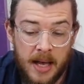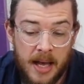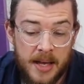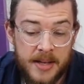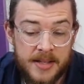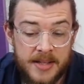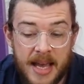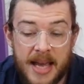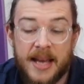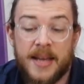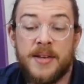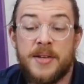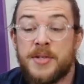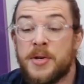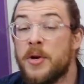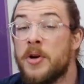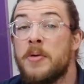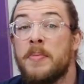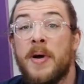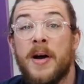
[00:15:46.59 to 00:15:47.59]
Second is
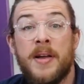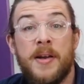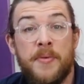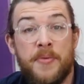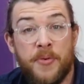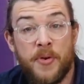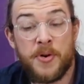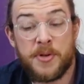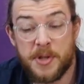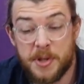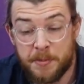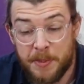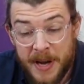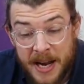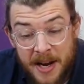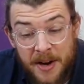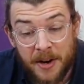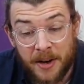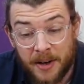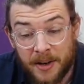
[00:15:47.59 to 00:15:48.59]
Hermione, and first is
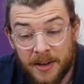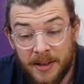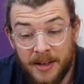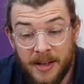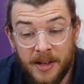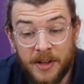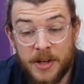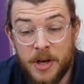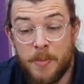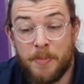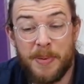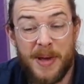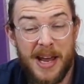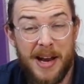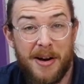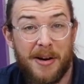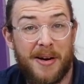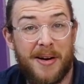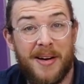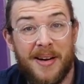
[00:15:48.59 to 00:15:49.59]
Peter. Look, cute Peter.